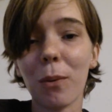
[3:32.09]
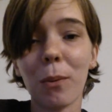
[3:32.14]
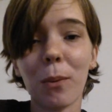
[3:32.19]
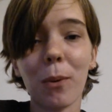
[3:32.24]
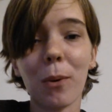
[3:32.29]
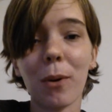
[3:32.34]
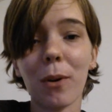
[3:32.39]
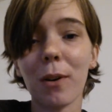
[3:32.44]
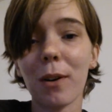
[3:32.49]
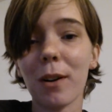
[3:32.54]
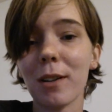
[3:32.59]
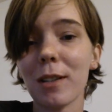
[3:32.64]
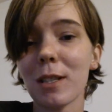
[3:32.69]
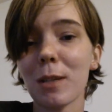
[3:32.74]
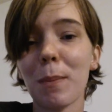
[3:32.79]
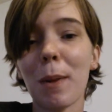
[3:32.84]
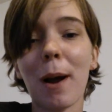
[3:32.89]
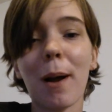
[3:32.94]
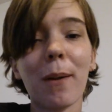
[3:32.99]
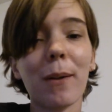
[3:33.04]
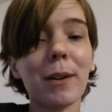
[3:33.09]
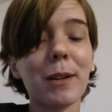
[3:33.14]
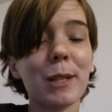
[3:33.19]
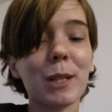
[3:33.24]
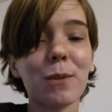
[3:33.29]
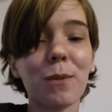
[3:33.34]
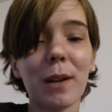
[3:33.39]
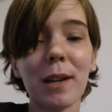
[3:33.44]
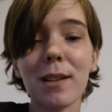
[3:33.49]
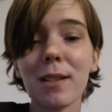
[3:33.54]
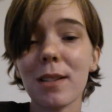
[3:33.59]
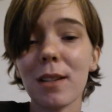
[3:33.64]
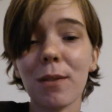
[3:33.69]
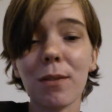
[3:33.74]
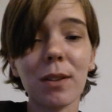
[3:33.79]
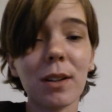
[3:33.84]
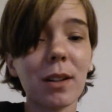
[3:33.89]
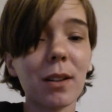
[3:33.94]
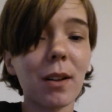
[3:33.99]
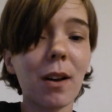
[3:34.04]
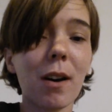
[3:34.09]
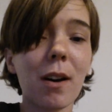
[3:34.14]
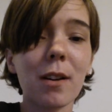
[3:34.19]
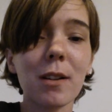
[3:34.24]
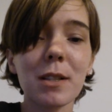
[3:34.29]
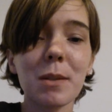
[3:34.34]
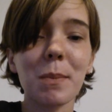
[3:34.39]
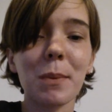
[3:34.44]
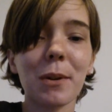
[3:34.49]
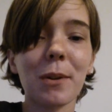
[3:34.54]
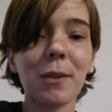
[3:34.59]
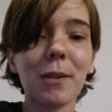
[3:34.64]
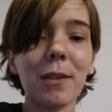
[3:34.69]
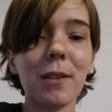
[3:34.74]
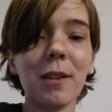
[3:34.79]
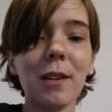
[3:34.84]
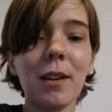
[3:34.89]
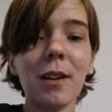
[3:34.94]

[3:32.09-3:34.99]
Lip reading: wore a smile on his face, even in the hospital.